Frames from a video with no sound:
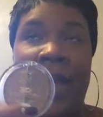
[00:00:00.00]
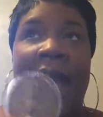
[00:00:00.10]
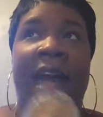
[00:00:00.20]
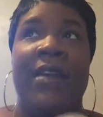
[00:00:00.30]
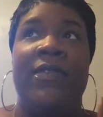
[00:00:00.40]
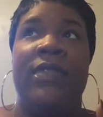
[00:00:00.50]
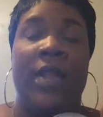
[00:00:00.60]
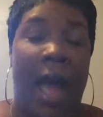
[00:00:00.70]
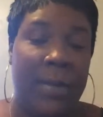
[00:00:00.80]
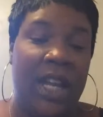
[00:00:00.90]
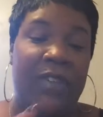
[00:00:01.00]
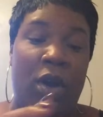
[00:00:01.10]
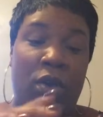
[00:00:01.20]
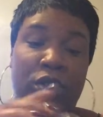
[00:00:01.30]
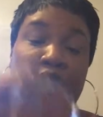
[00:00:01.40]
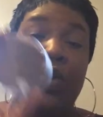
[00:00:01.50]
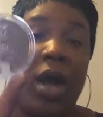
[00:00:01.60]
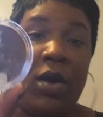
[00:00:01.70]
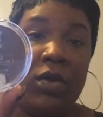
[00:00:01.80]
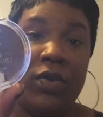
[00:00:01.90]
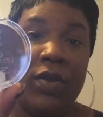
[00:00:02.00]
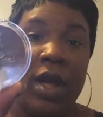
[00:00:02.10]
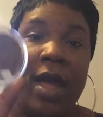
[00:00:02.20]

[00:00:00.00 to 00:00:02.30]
They have, I'm a level 12.